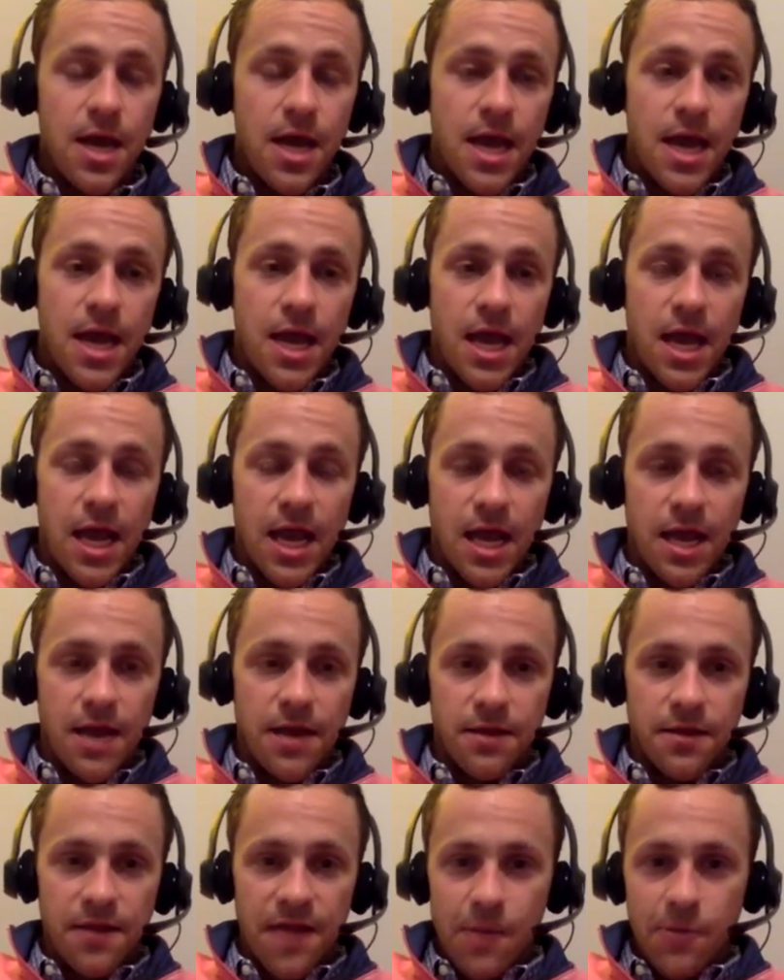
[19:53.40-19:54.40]

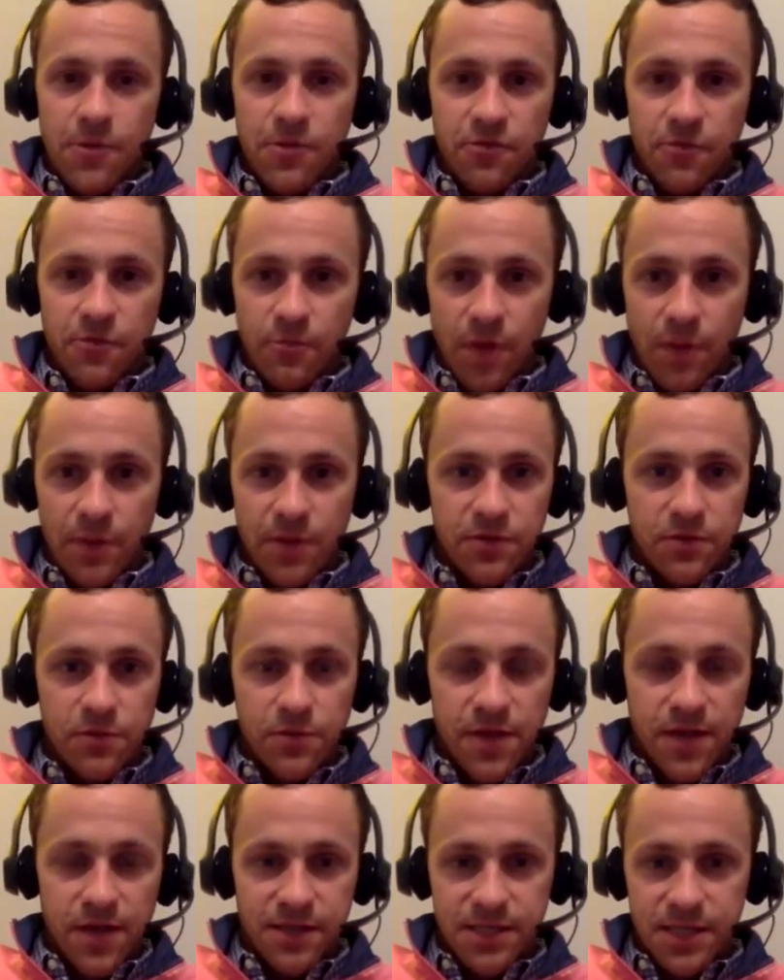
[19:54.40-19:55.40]
and that was from probably two
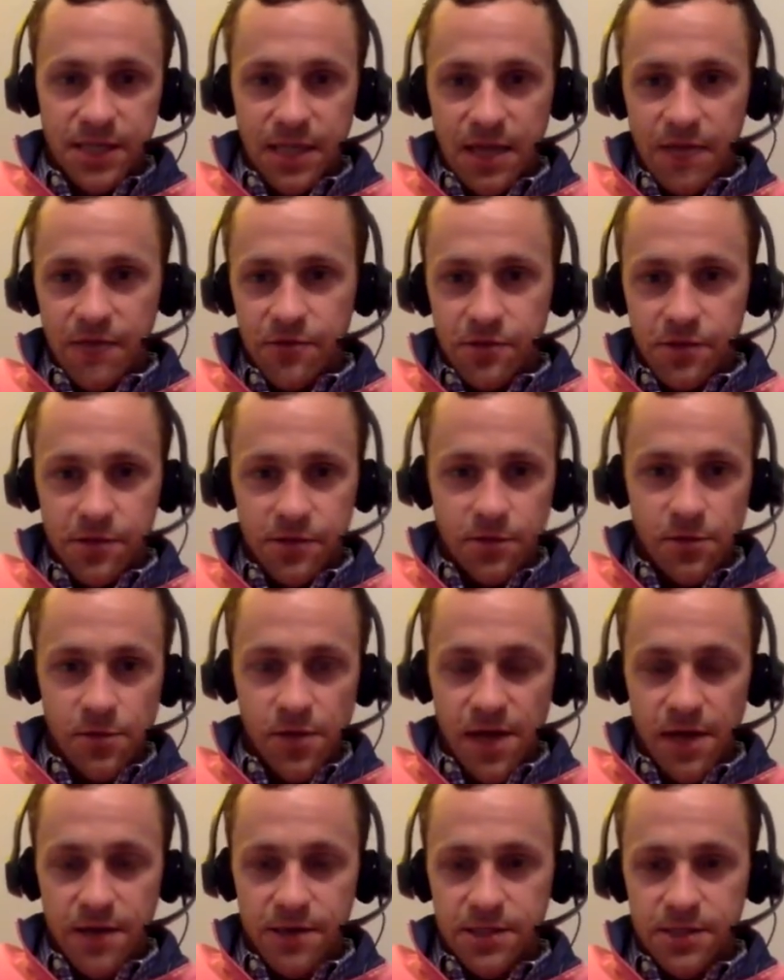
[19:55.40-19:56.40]
thousand eleven to two
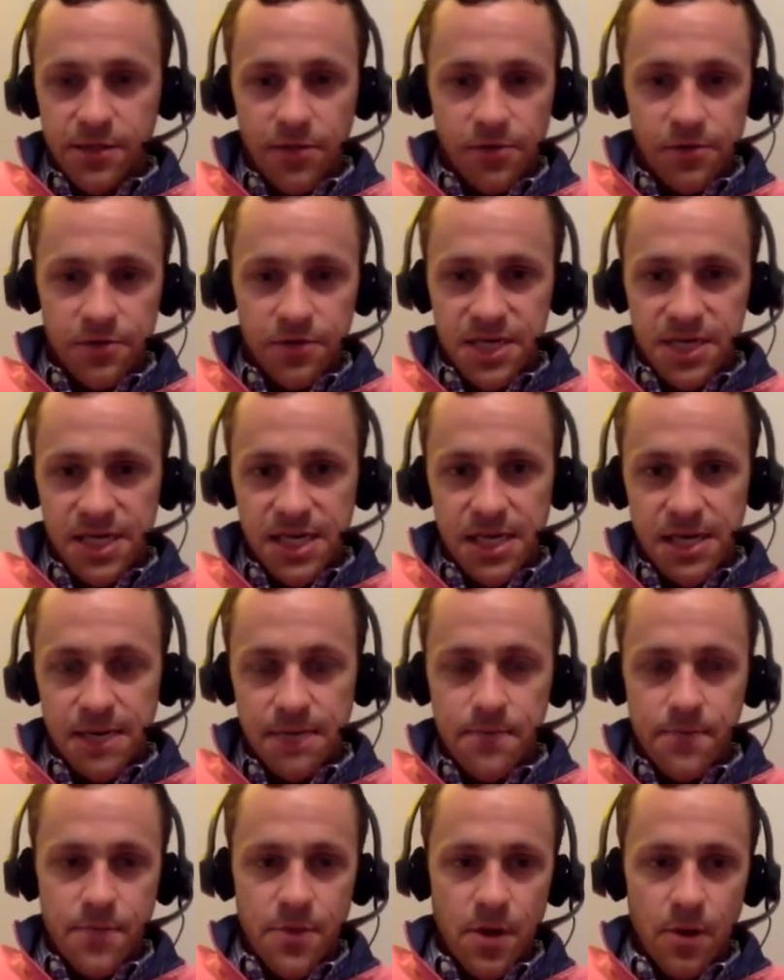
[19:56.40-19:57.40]
thousand thirteen.
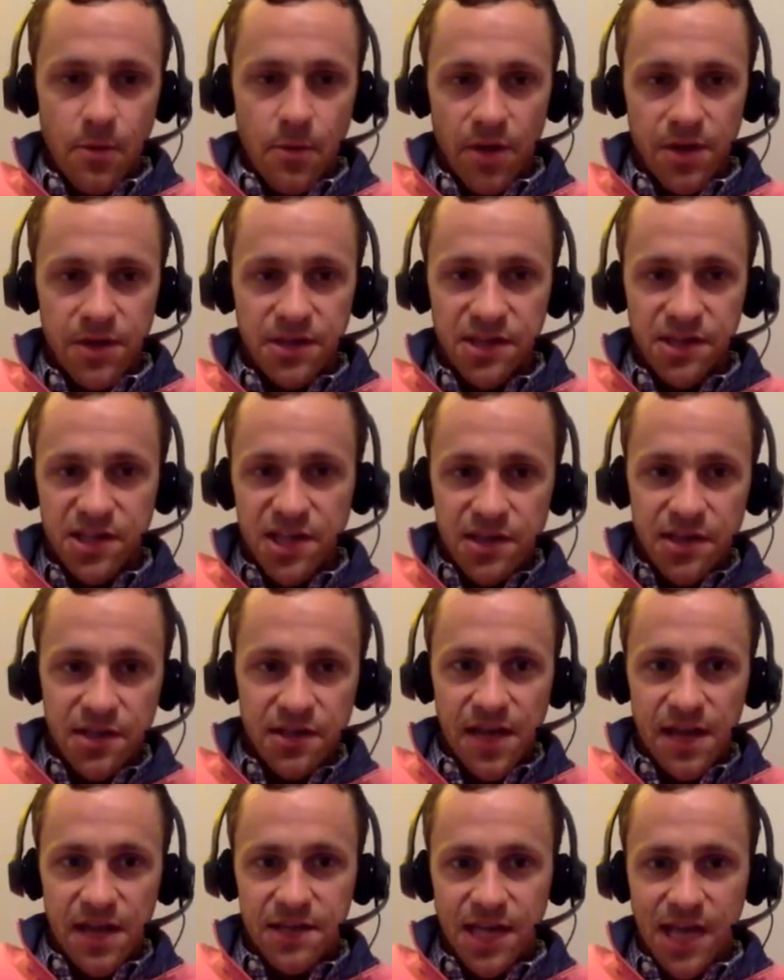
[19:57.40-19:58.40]
But since
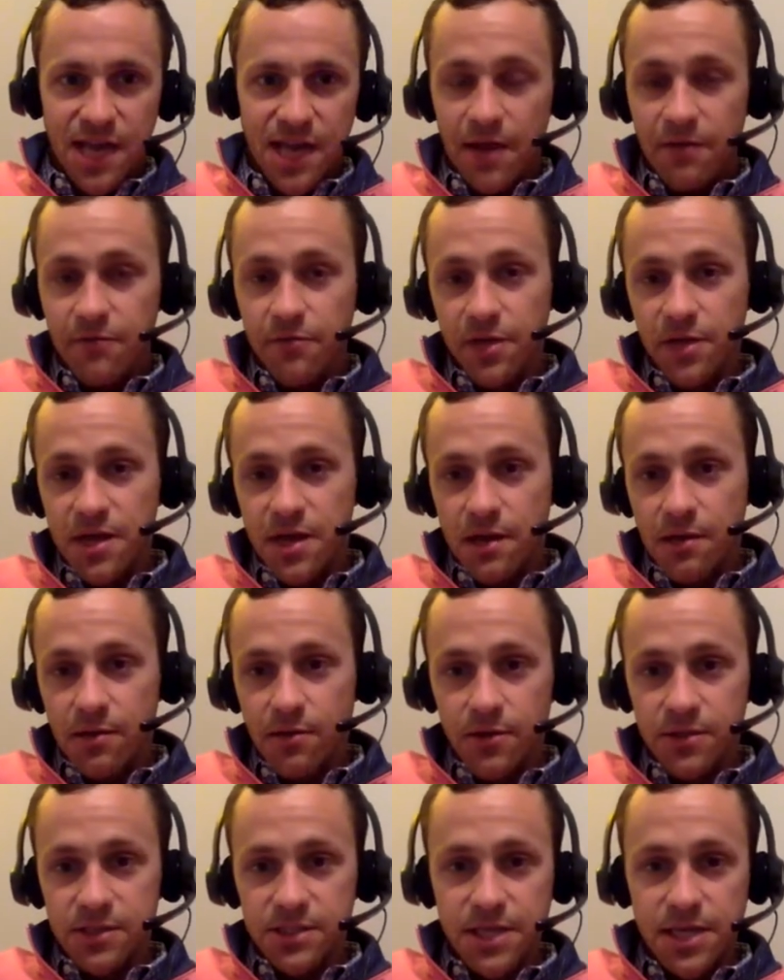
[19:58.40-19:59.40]
that time, I've really not
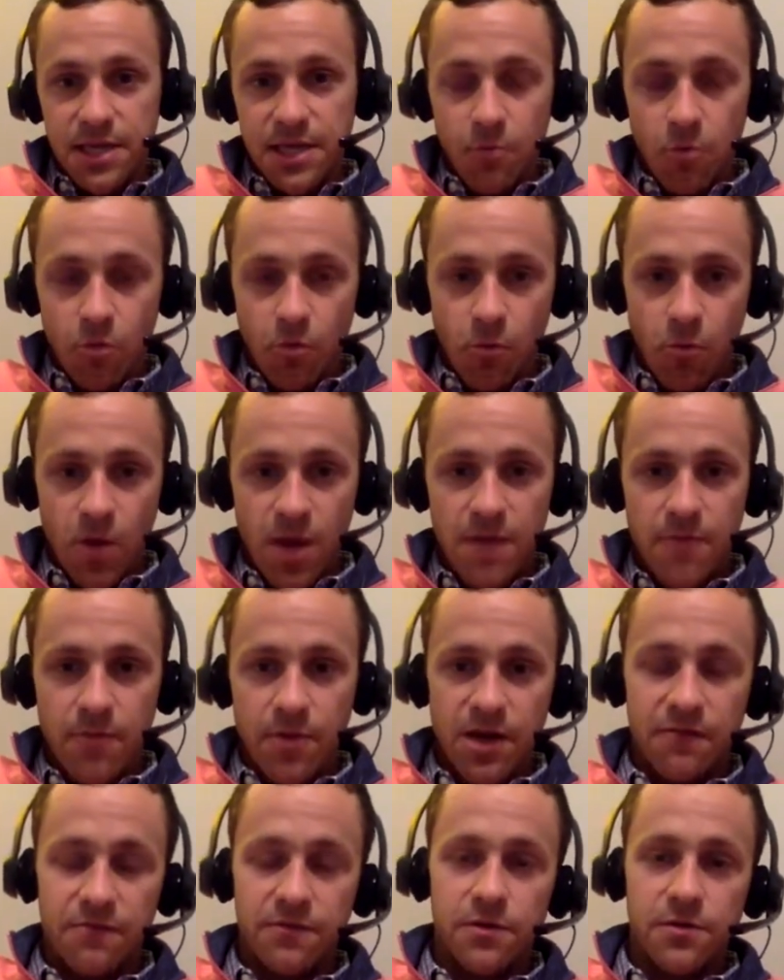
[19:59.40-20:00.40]
lost any more weight,
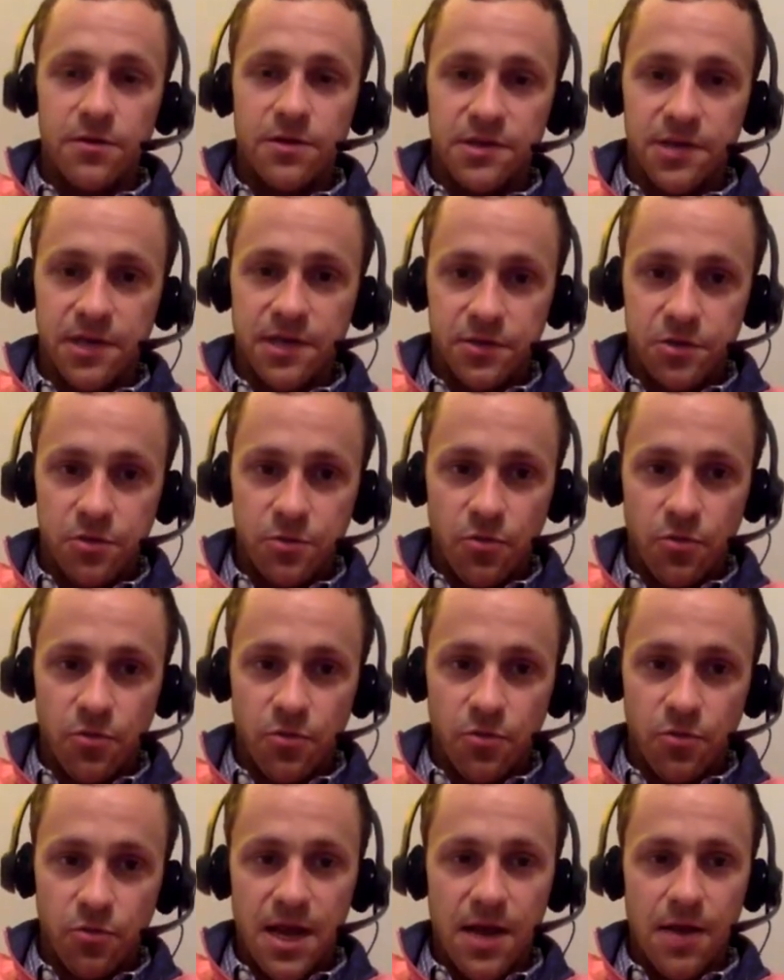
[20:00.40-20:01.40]
but I've noticed, as you
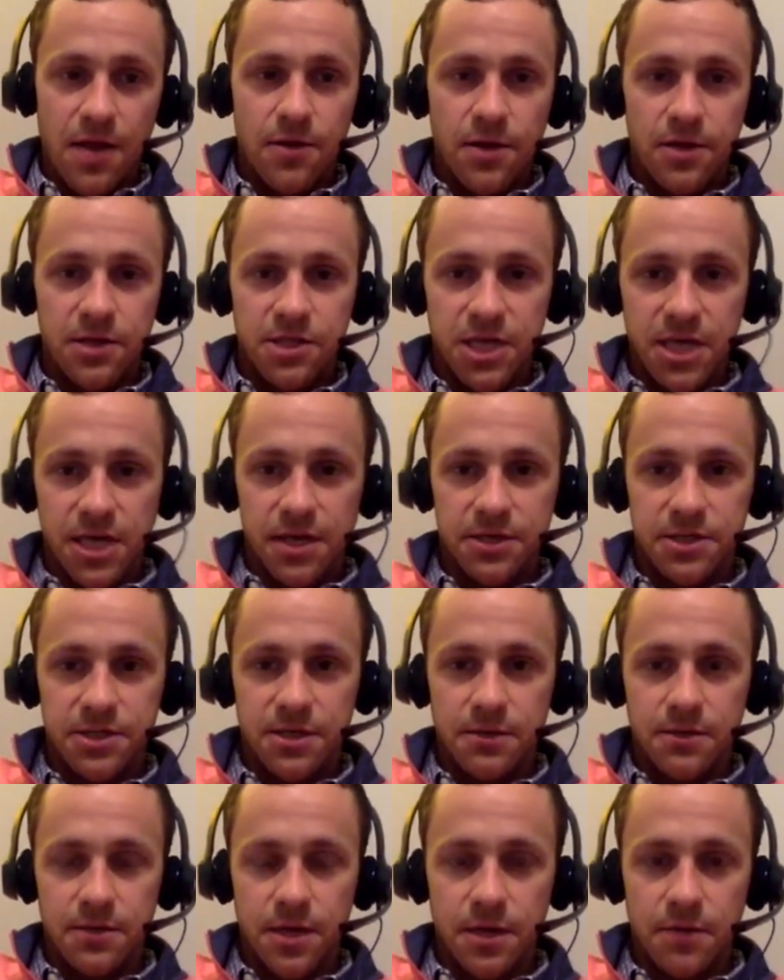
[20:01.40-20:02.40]
pointed out, a change
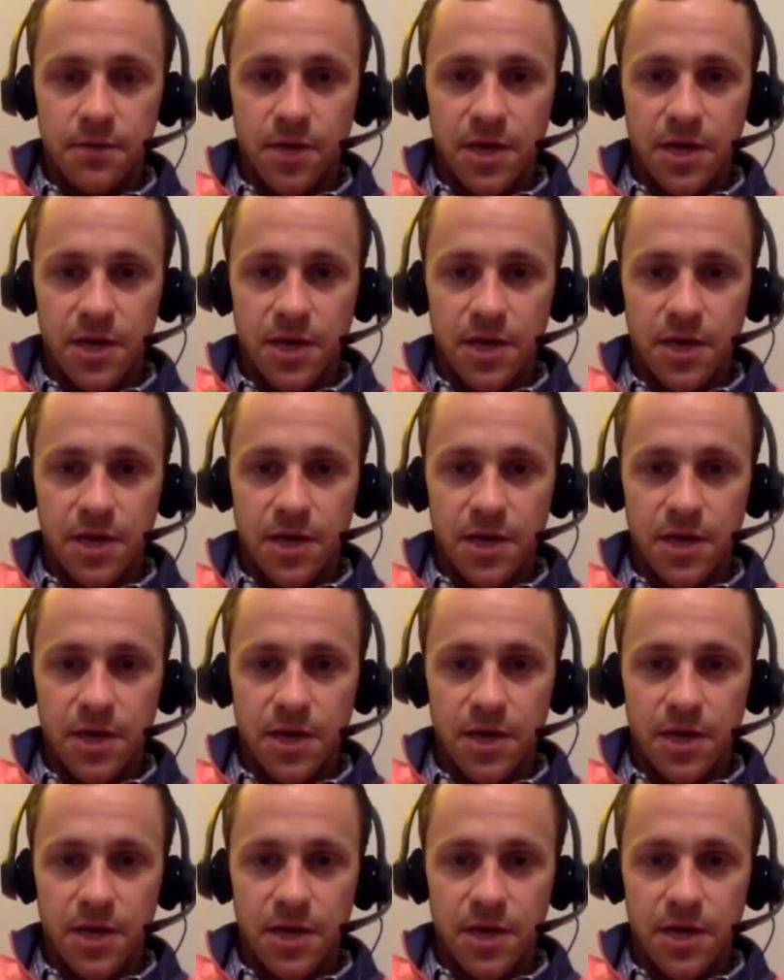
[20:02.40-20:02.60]
in, in body